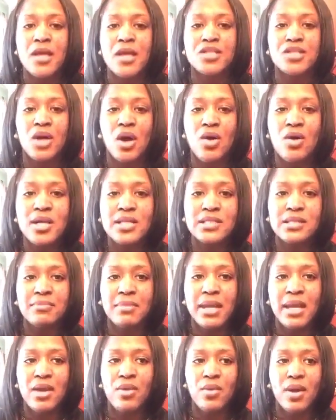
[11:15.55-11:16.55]
So
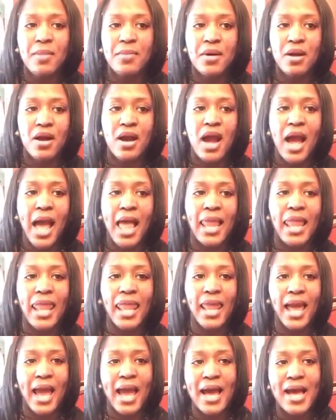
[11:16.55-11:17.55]
on-demand webinar
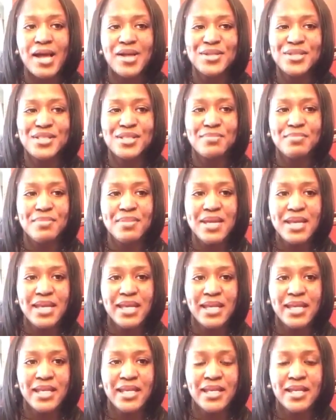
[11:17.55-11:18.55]
allows
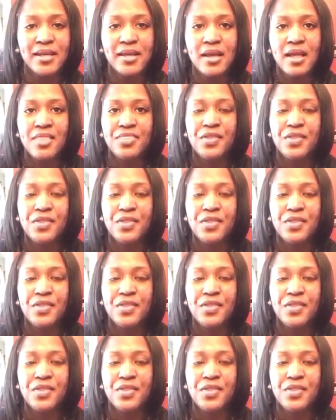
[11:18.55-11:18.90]
me